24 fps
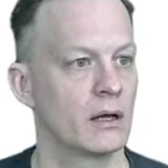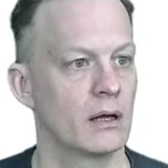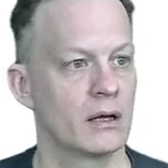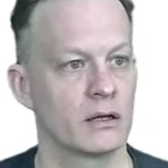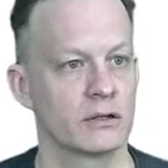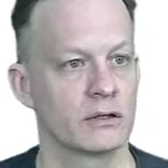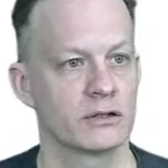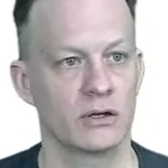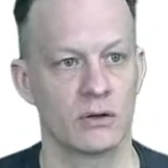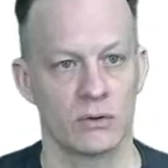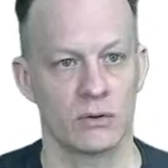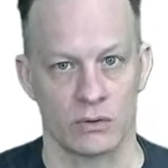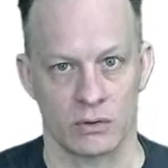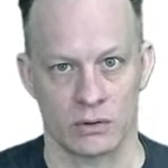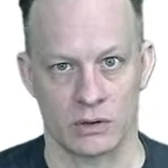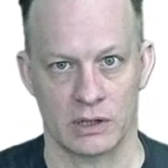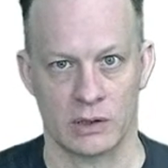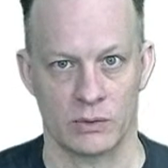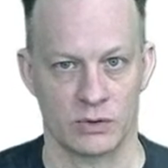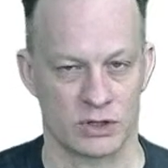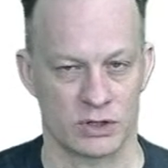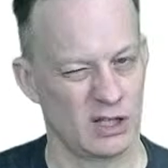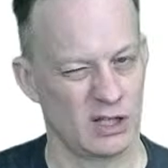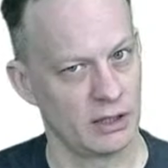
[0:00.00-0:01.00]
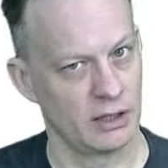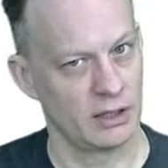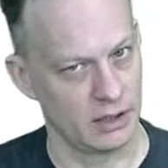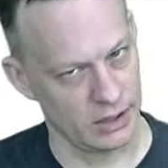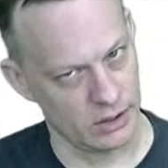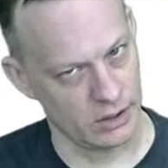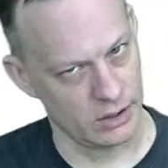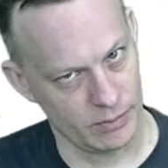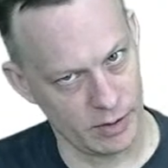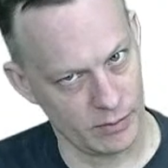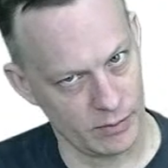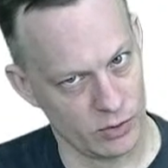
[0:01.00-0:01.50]
So that was a
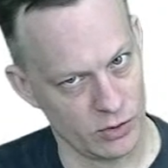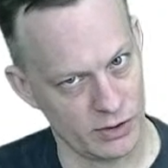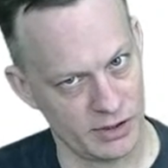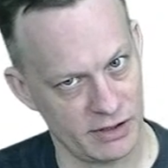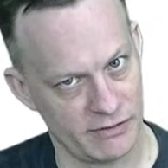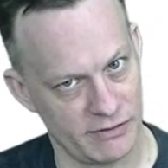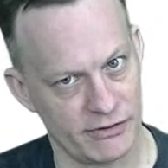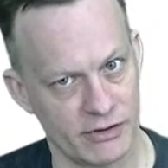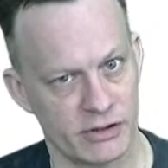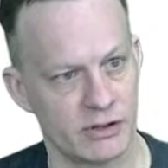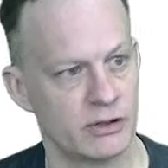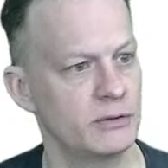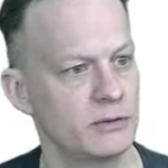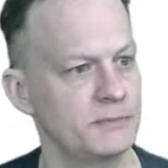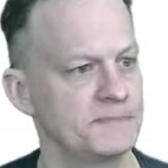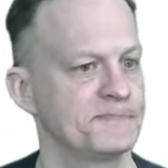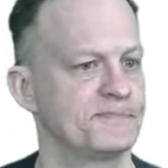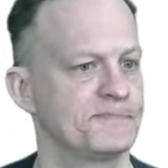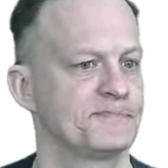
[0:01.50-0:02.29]
little bit more difficult,